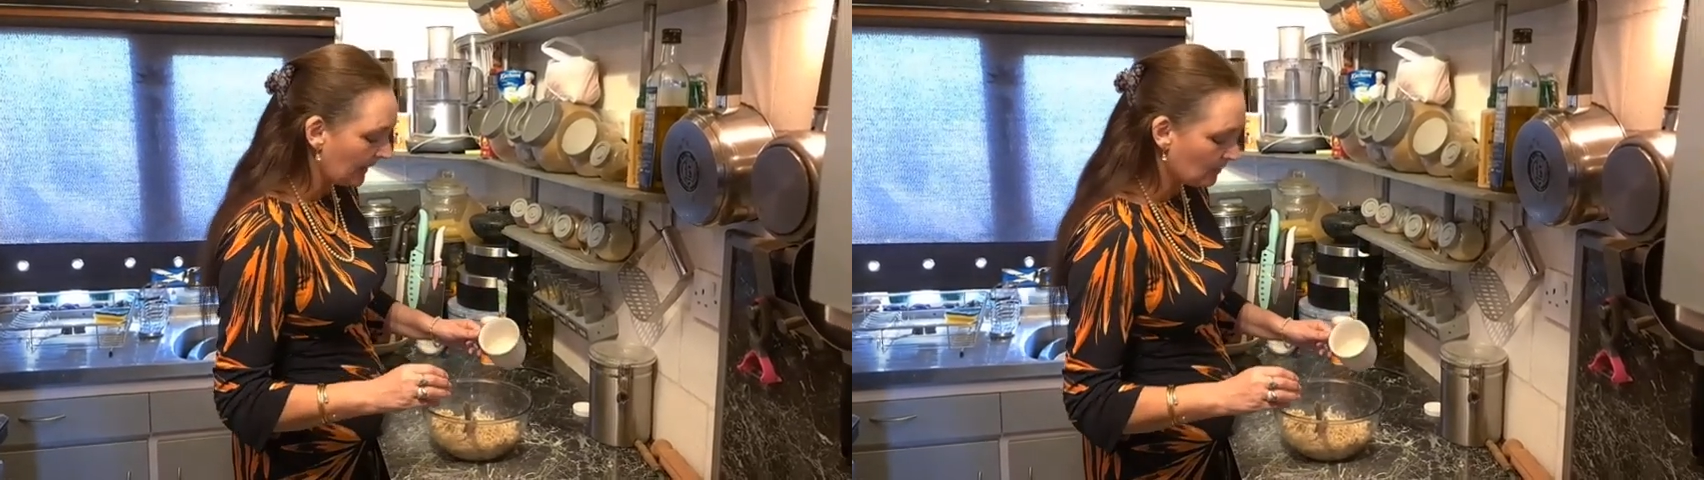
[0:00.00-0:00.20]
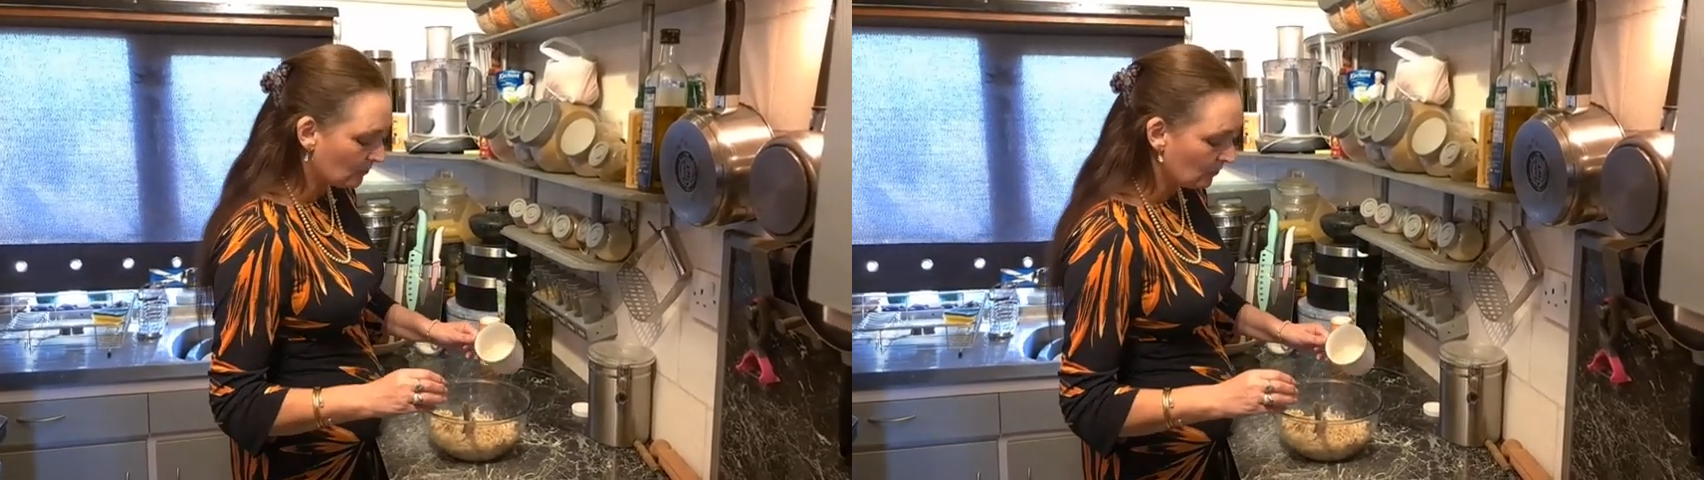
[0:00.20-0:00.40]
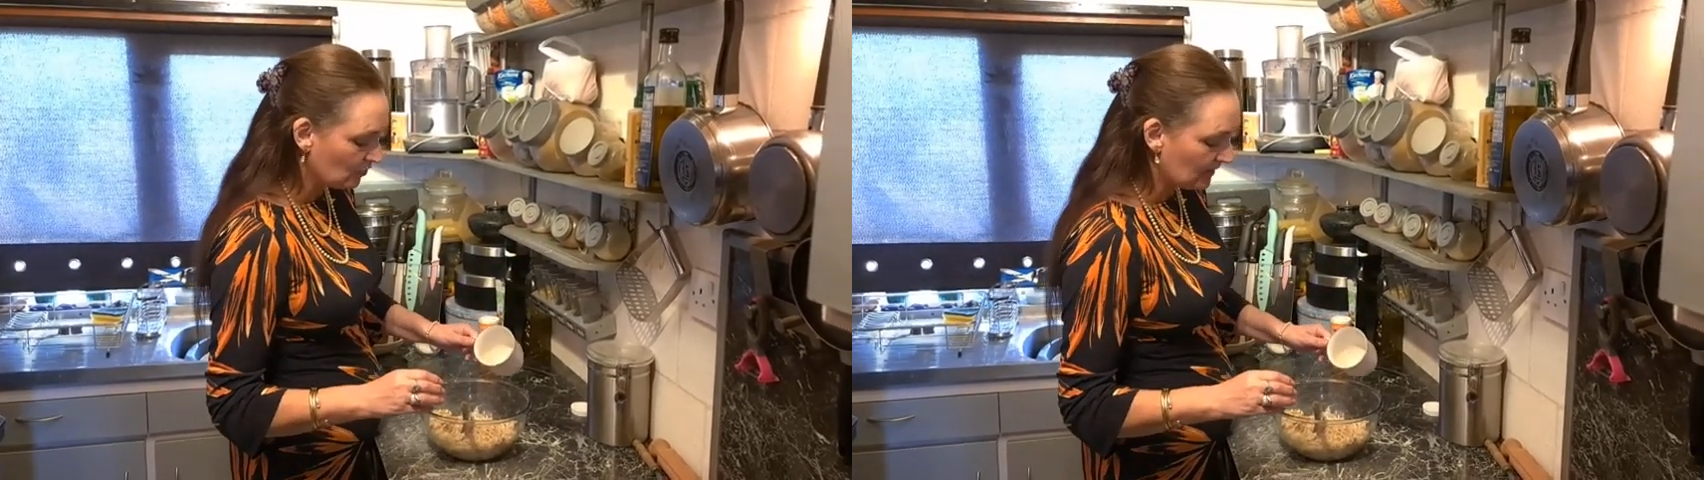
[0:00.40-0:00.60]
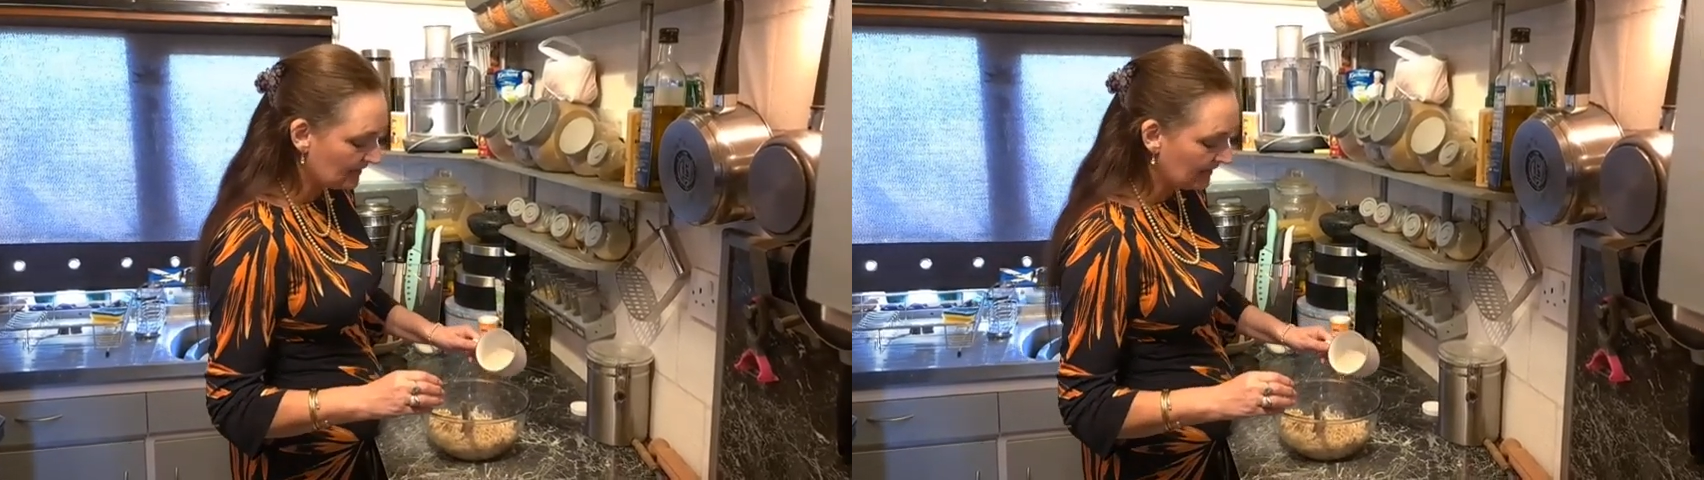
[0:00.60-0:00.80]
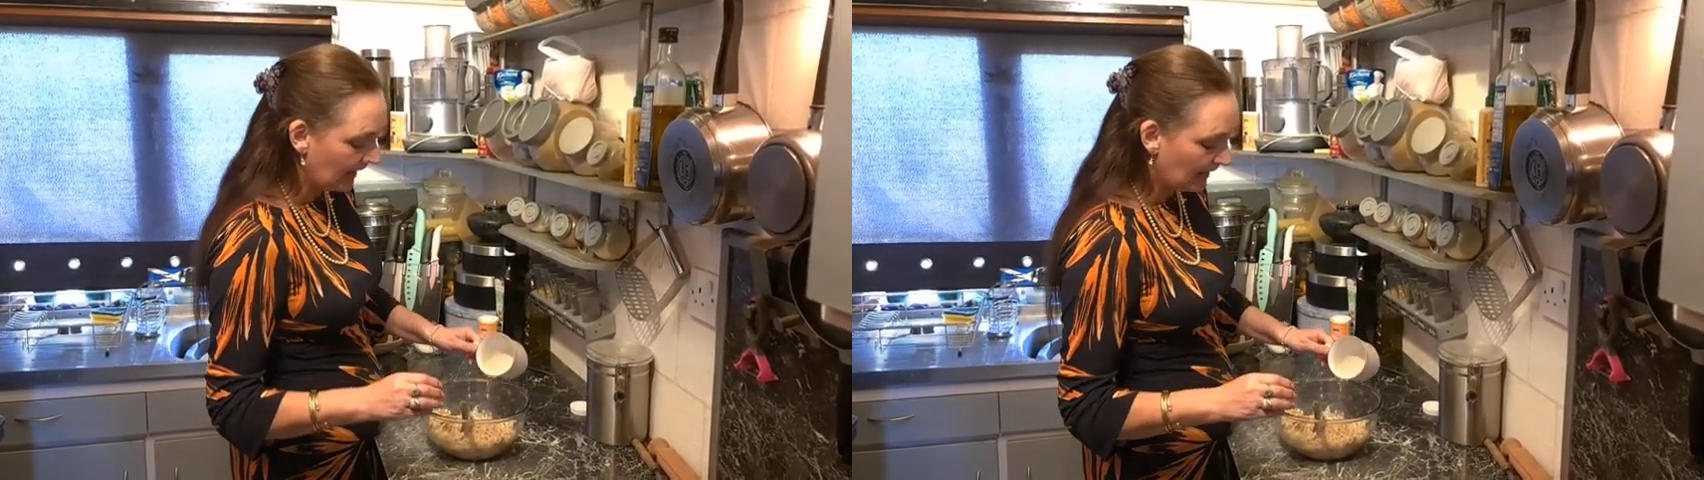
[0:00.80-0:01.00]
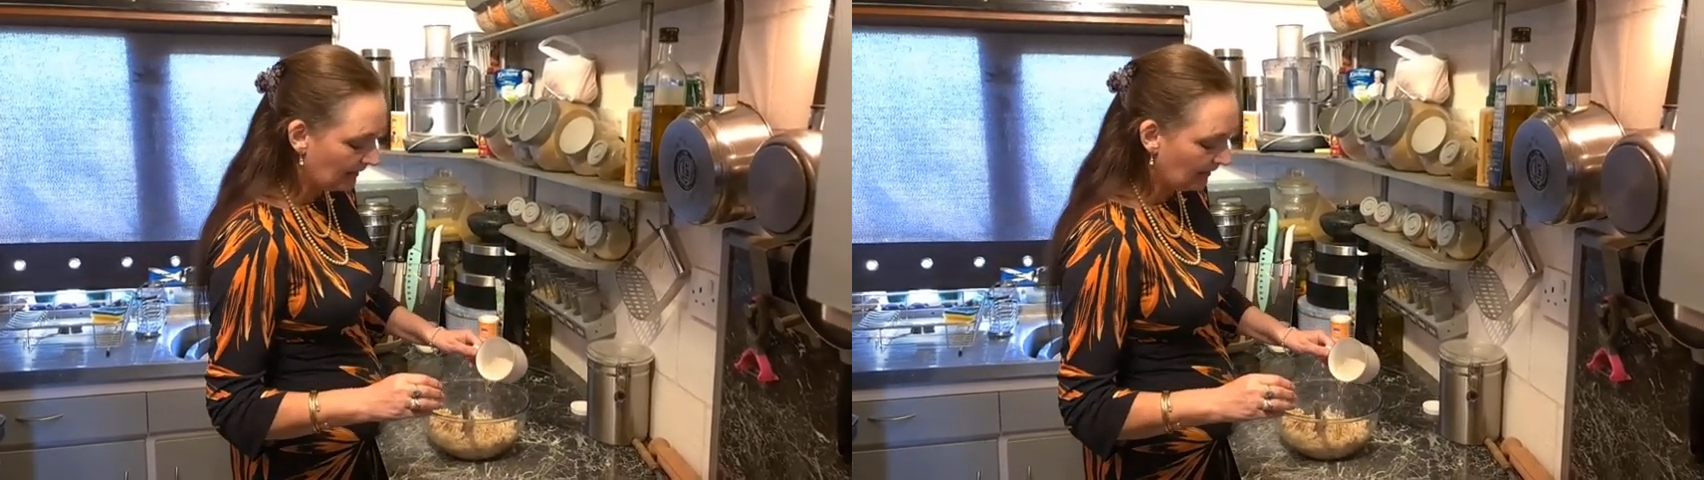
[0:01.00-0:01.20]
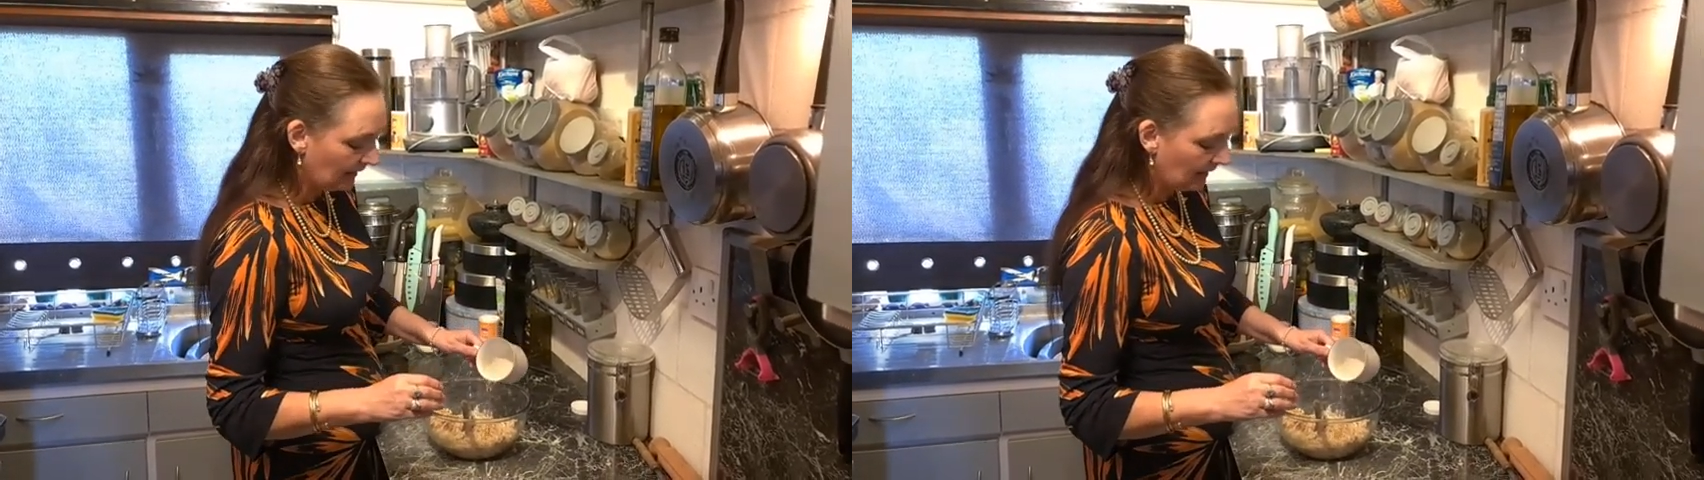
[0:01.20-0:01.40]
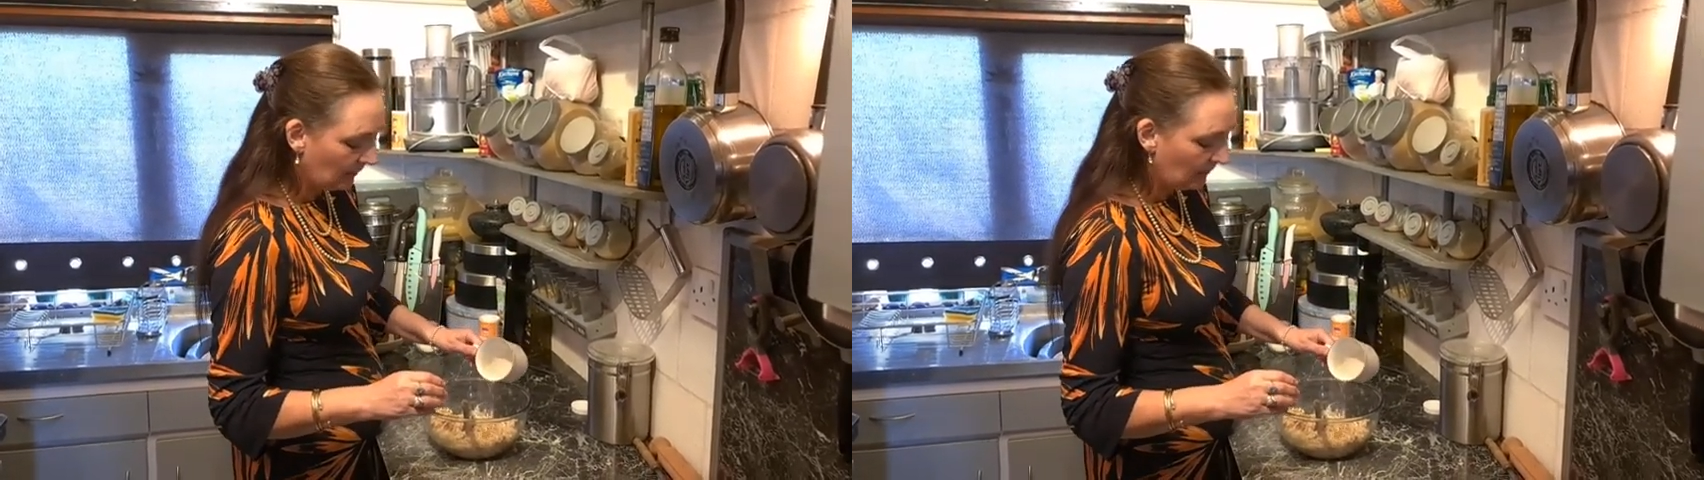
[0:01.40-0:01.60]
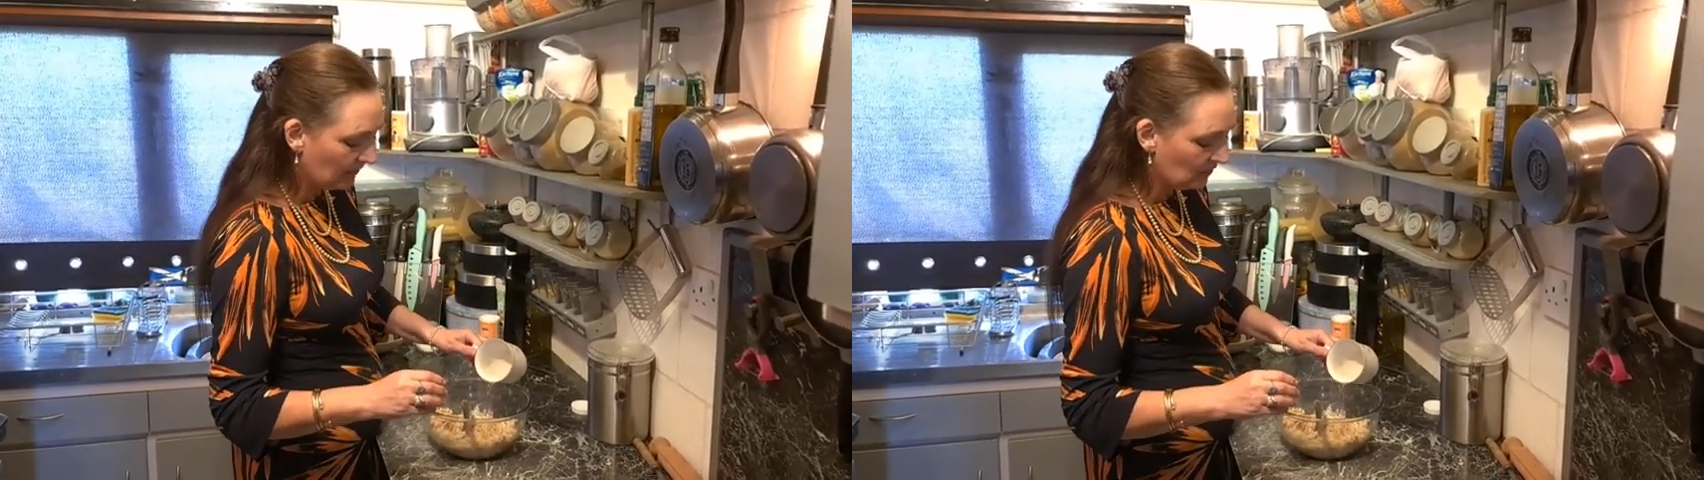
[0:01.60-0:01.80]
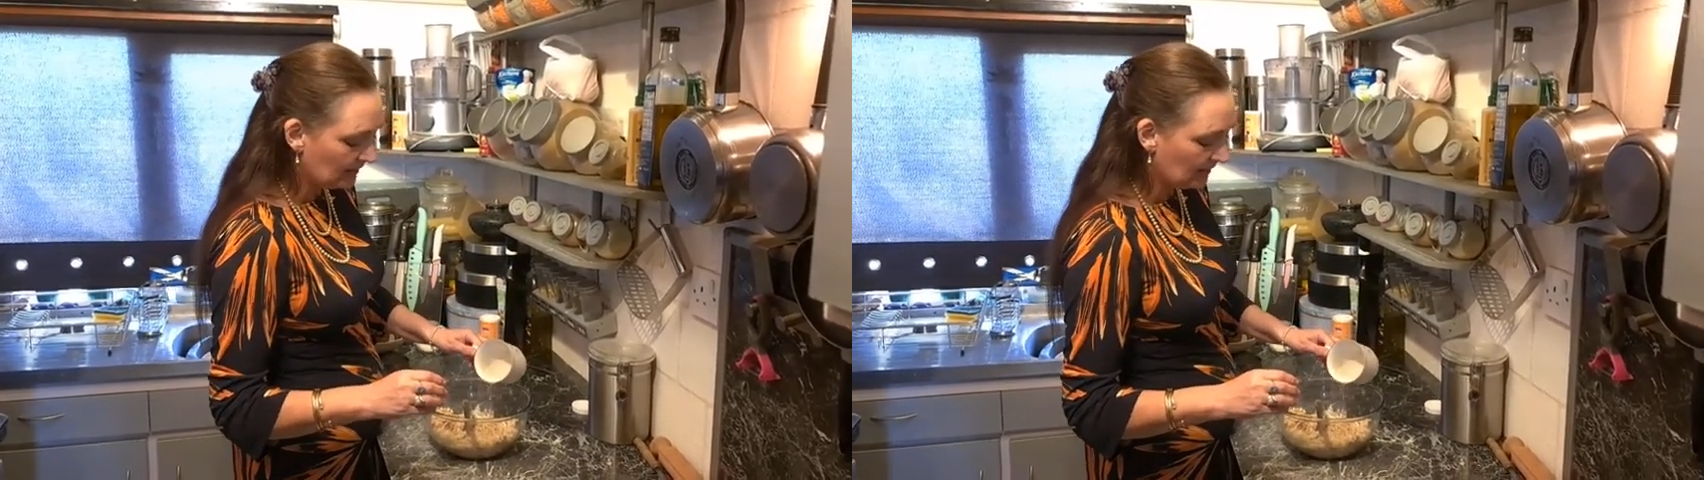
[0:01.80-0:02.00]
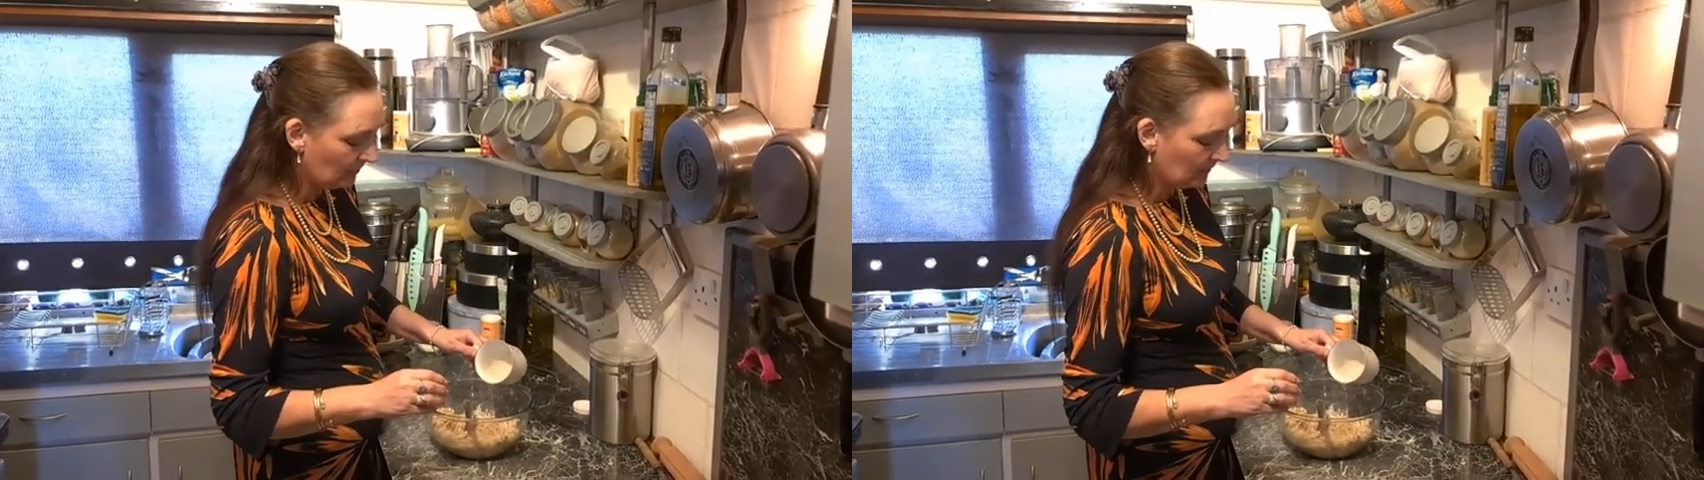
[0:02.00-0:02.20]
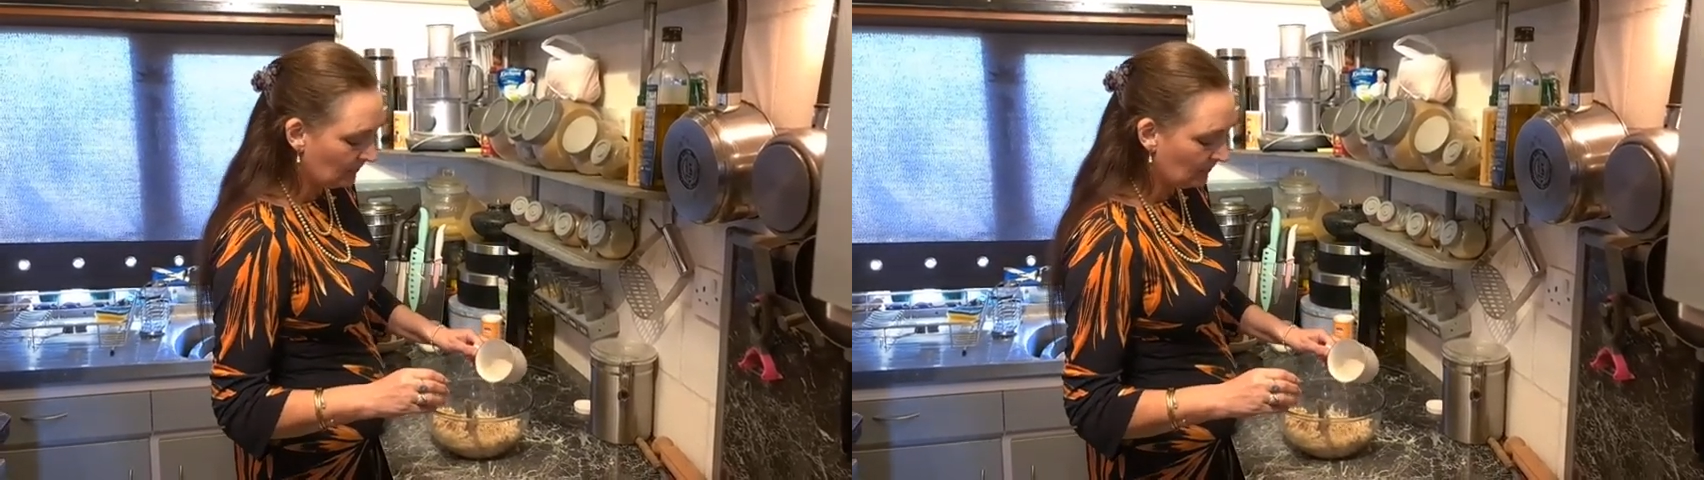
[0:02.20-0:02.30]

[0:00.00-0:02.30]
So we'll just start with just a wee